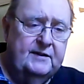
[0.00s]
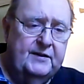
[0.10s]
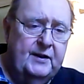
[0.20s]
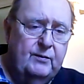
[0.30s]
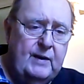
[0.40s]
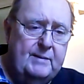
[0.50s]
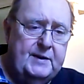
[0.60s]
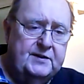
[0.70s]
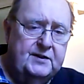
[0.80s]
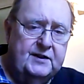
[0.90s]
that
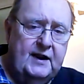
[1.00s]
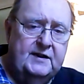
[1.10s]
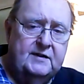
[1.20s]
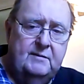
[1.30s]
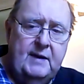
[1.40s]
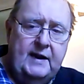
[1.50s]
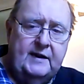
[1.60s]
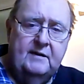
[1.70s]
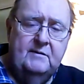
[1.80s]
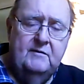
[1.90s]
Webber's is going to make